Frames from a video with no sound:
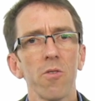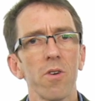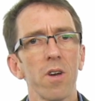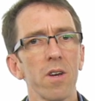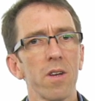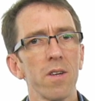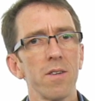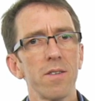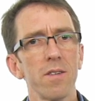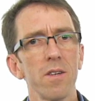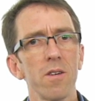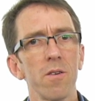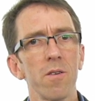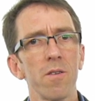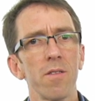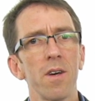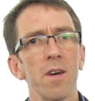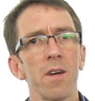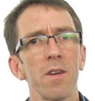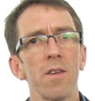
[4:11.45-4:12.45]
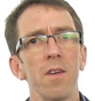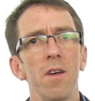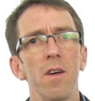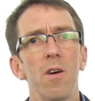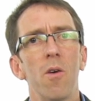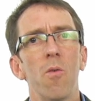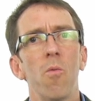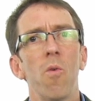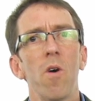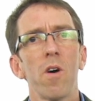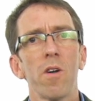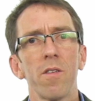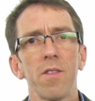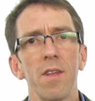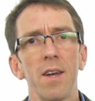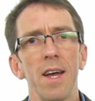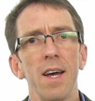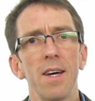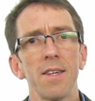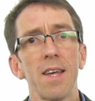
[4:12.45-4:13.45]
You can consider that
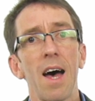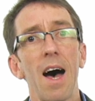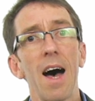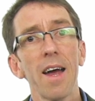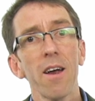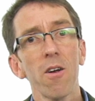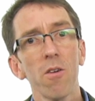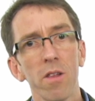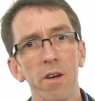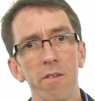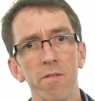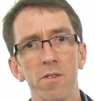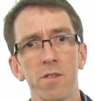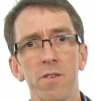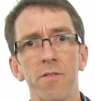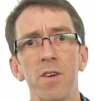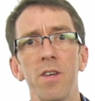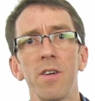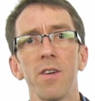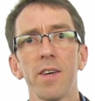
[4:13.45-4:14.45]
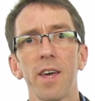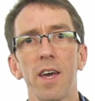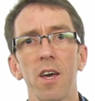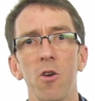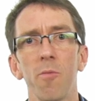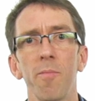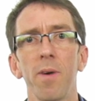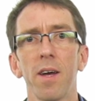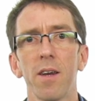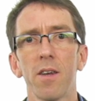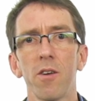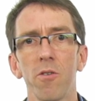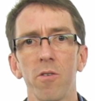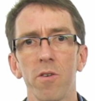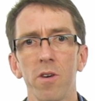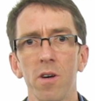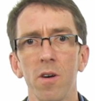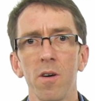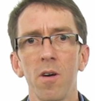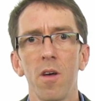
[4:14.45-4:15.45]
water that has higher levels of indicator
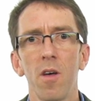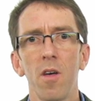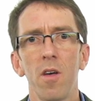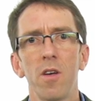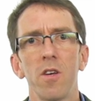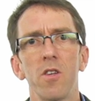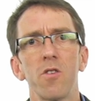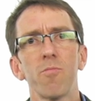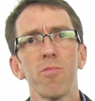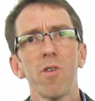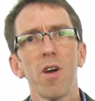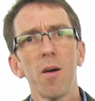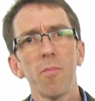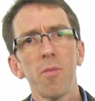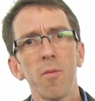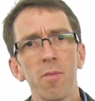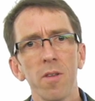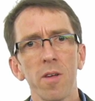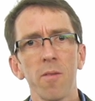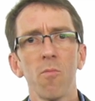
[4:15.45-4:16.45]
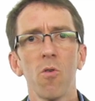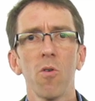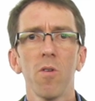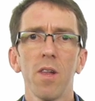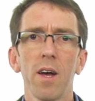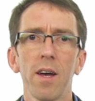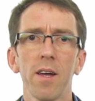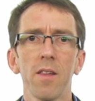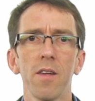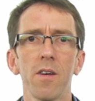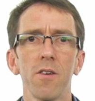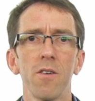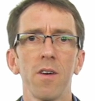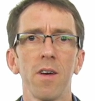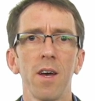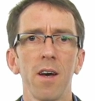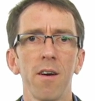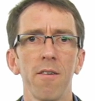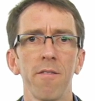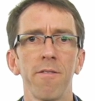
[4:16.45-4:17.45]
bacteria is probably more likely
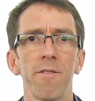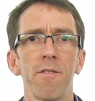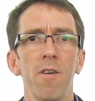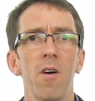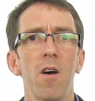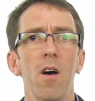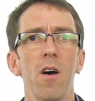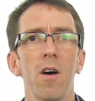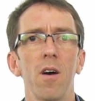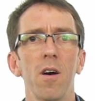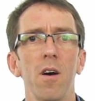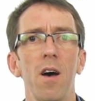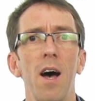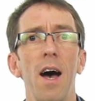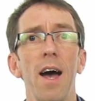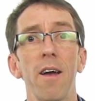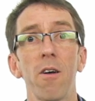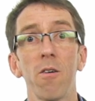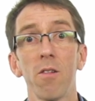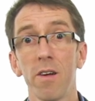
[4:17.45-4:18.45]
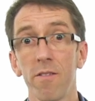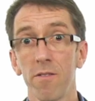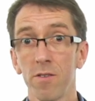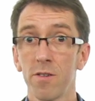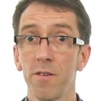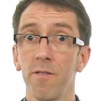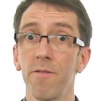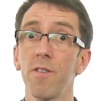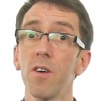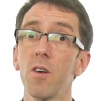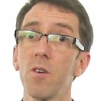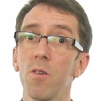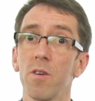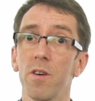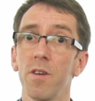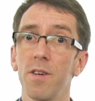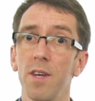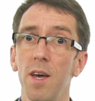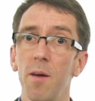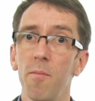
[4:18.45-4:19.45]
to have higher levels of
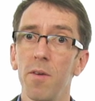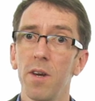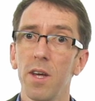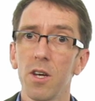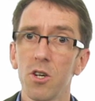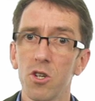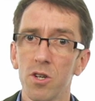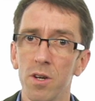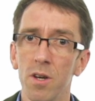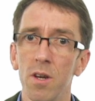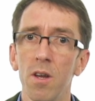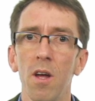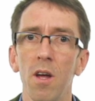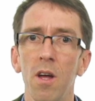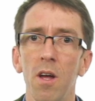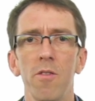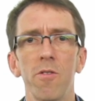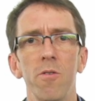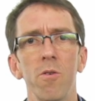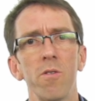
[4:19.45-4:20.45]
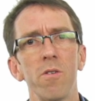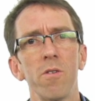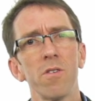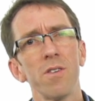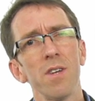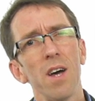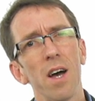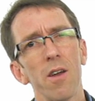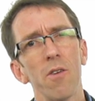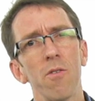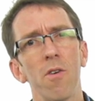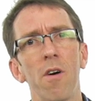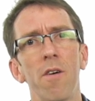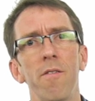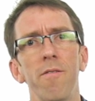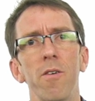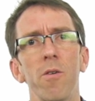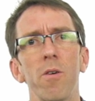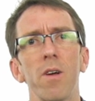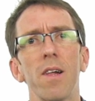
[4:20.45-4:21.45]
fecal contamination, though there's not
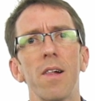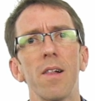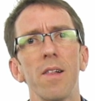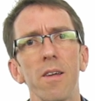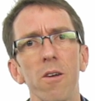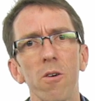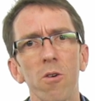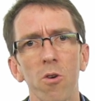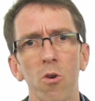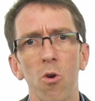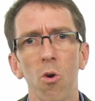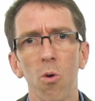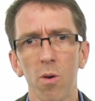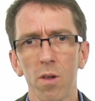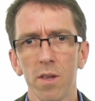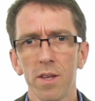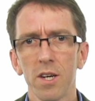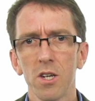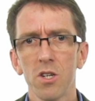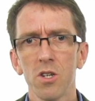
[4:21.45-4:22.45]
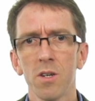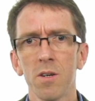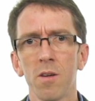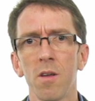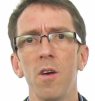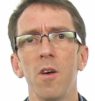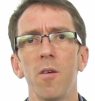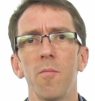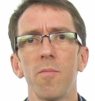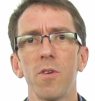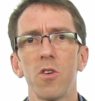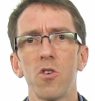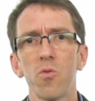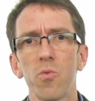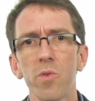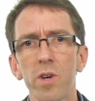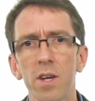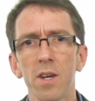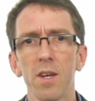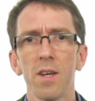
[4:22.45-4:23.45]
a very clear correlation
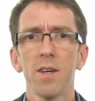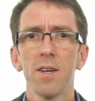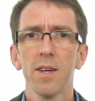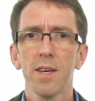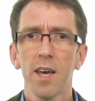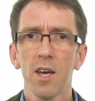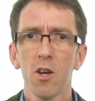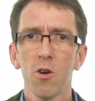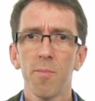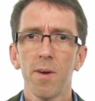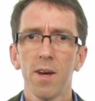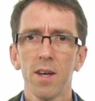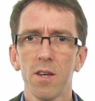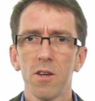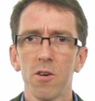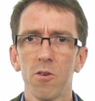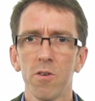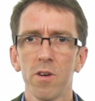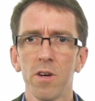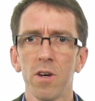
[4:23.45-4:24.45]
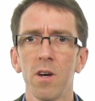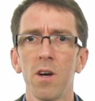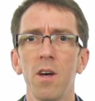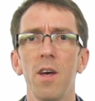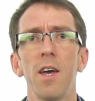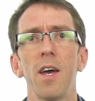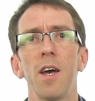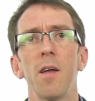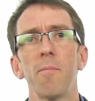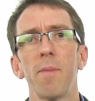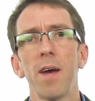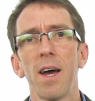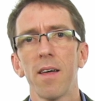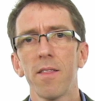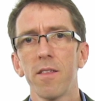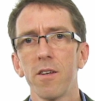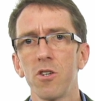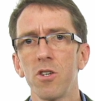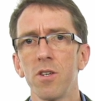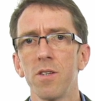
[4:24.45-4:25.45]
between indicator bacteria and
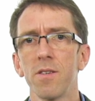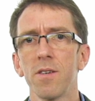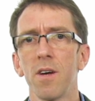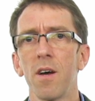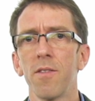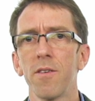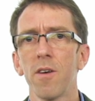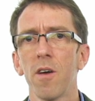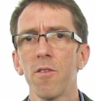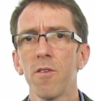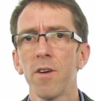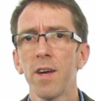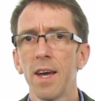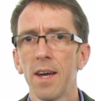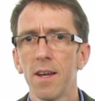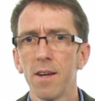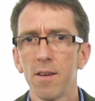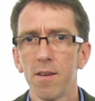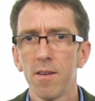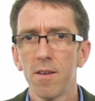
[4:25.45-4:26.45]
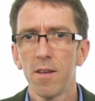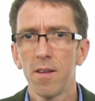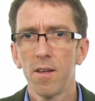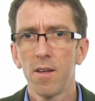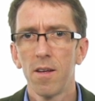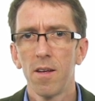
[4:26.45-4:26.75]
pathogens on the other hand.